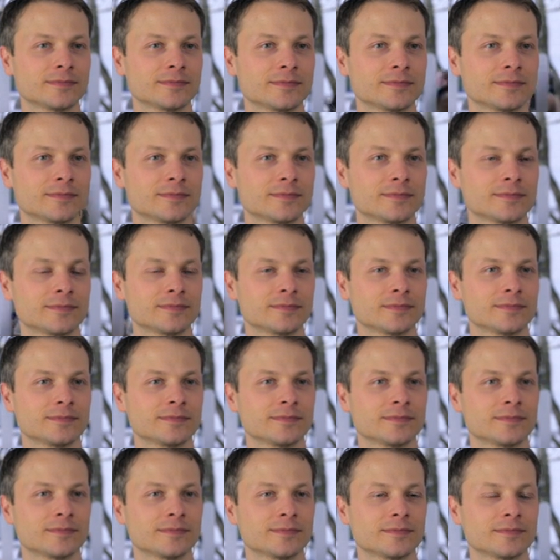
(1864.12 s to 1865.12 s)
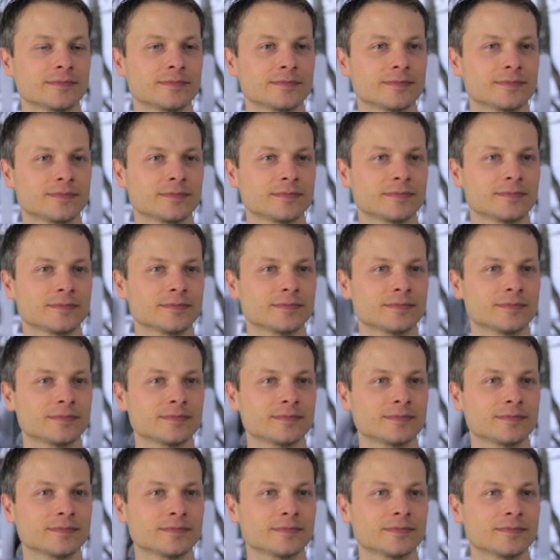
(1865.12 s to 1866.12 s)

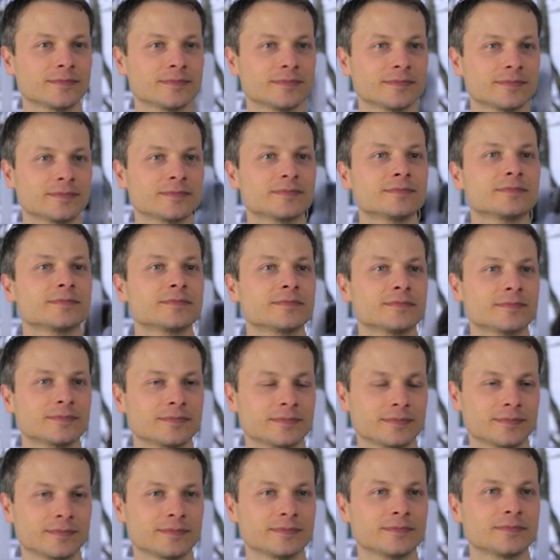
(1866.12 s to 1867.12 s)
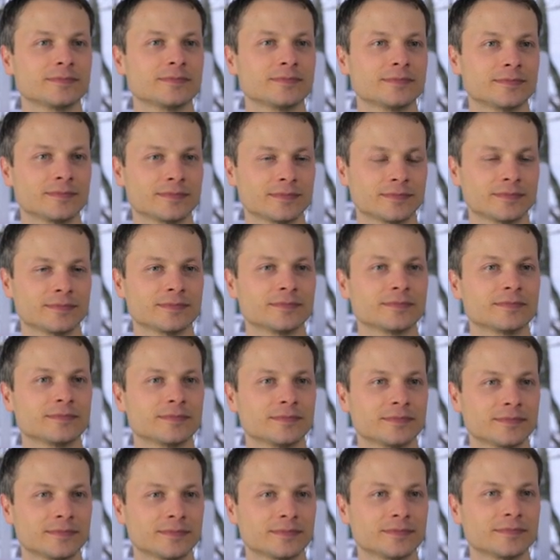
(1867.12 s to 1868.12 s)

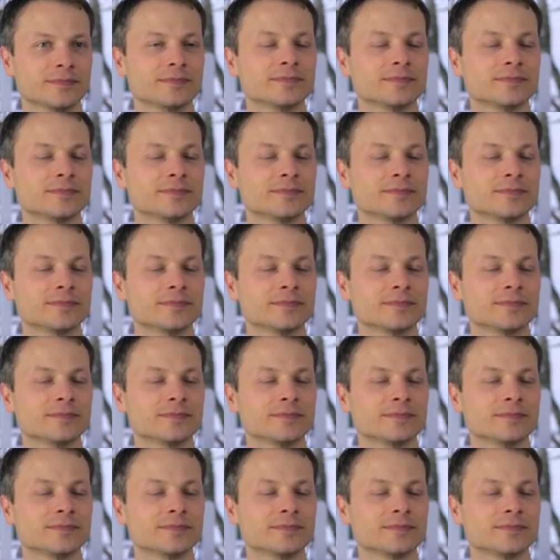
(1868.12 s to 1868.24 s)
No words are spoken by the person on screen.